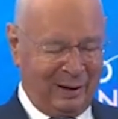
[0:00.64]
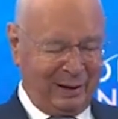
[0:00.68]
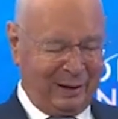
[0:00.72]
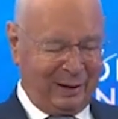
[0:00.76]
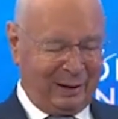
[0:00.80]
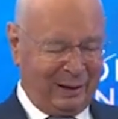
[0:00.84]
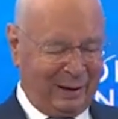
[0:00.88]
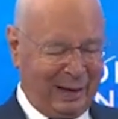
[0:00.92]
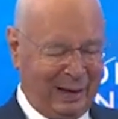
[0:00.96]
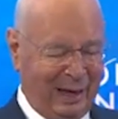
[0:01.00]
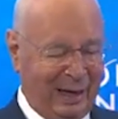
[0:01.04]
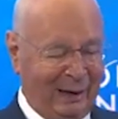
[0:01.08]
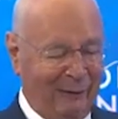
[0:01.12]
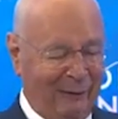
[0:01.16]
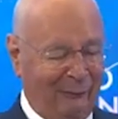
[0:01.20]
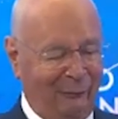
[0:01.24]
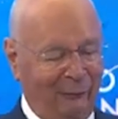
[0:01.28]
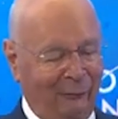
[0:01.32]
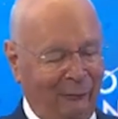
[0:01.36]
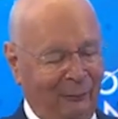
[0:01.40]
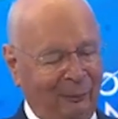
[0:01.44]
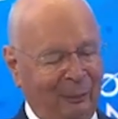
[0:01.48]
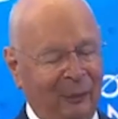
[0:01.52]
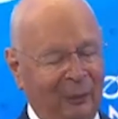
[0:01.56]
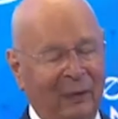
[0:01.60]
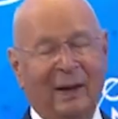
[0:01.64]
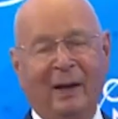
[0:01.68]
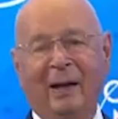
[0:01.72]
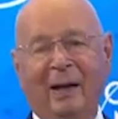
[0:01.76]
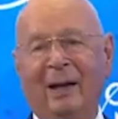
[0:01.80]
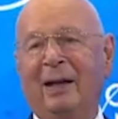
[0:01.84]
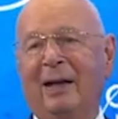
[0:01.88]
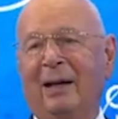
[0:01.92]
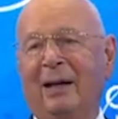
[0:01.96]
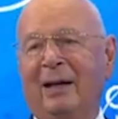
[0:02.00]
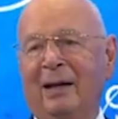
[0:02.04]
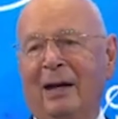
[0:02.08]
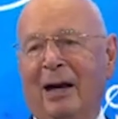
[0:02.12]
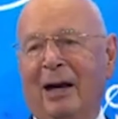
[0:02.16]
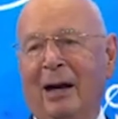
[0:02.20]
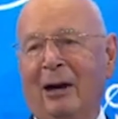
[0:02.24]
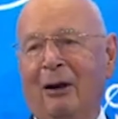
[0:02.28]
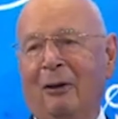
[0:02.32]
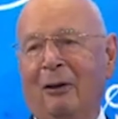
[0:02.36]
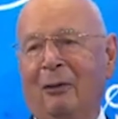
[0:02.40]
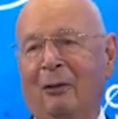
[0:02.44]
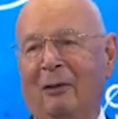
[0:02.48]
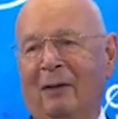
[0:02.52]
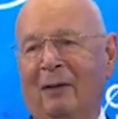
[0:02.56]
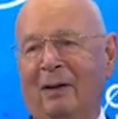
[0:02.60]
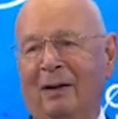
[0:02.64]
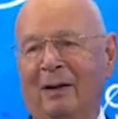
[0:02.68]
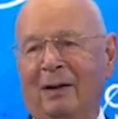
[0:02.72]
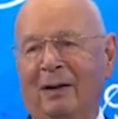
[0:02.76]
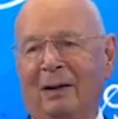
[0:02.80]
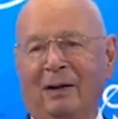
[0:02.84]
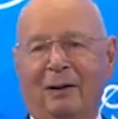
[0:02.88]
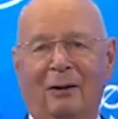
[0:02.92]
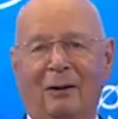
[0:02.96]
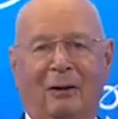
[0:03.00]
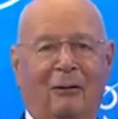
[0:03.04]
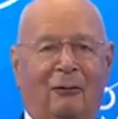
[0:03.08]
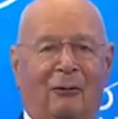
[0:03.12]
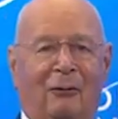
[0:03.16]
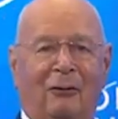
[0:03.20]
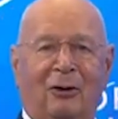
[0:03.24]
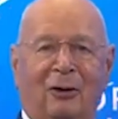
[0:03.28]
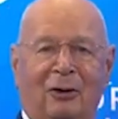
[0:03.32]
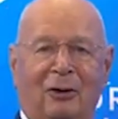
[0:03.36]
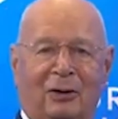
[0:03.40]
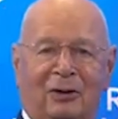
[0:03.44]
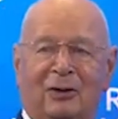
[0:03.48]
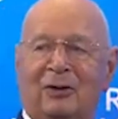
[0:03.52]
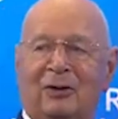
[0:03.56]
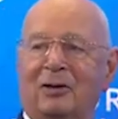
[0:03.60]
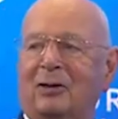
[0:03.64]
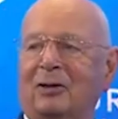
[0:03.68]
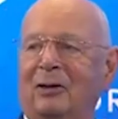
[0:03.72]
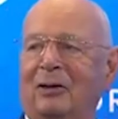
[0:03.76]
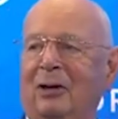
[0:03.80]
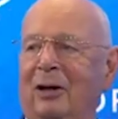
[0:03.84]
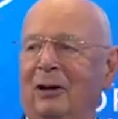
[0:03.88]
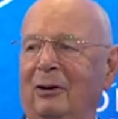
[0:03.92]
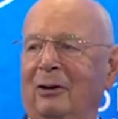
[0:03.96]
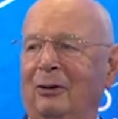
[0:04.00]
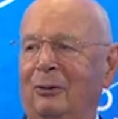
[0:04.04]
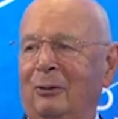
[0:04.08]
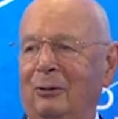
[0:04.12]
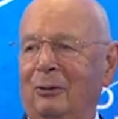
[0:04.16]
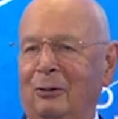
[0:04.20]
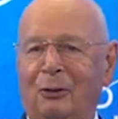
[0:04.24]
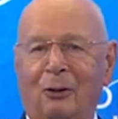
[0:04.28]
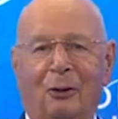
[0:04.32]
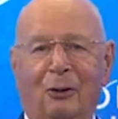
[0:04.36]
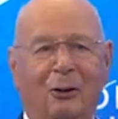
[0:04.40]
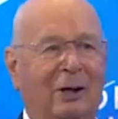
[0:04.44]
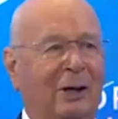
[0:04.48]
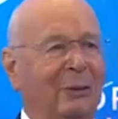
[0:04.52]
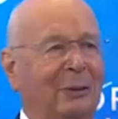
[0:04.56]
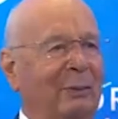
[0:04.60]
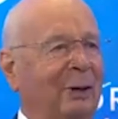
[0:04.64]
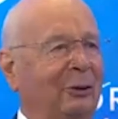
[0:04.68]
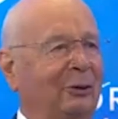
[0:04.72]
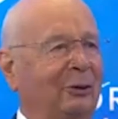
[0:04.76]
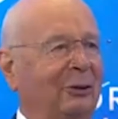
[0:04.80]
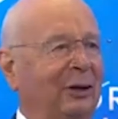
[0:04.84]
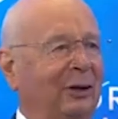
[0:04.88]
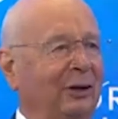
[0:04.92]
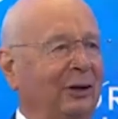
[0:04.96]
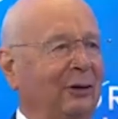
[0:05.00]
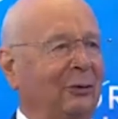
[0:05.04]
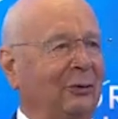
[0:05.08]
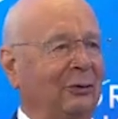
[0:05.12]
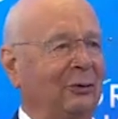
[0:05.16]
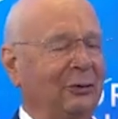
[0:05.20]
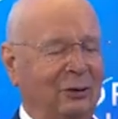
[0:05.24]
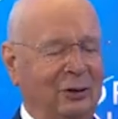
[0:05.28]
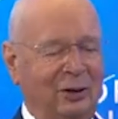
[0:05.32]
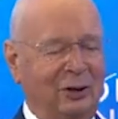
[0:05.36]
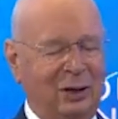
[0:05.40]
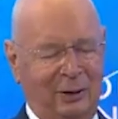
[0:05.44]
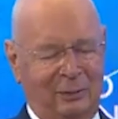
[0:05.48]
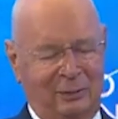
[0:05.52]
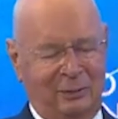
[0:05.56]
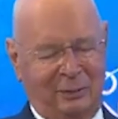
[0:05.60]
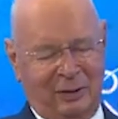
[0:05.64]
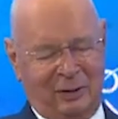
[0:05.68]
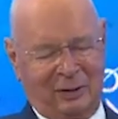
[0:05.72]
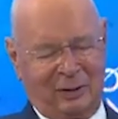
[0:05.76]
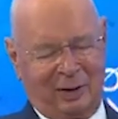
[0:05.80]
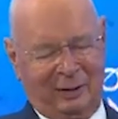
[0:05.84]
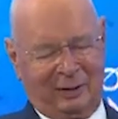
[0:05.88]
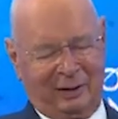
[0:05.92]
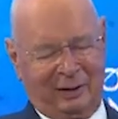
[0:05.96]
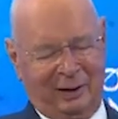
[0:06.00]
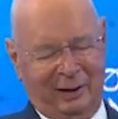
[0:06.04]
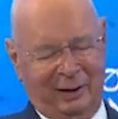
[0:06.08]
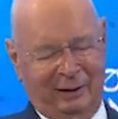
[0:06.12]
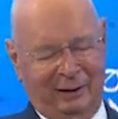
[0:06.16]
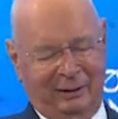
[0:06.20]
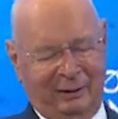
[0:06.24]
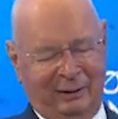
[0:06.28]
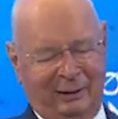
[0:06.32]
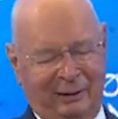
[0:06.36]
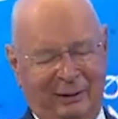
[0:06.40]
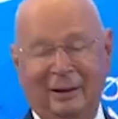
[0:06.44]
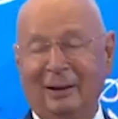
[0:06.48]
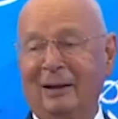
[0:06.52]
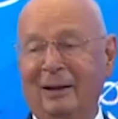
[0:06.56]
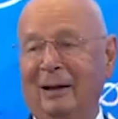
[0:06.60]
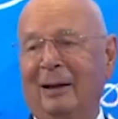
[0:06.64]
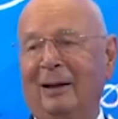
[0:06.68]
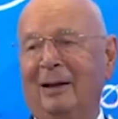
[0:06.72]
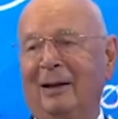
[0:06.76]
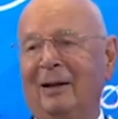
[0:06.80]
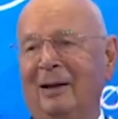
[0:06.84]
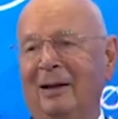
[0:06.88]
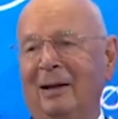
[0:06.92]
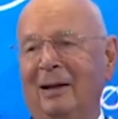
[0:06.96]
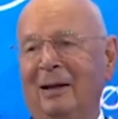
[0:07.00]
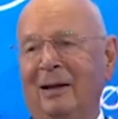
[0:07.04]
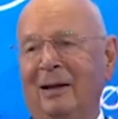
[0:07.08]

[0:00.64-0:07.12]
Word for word: I have. Now, of course, to talk about technology with Satya Nadella,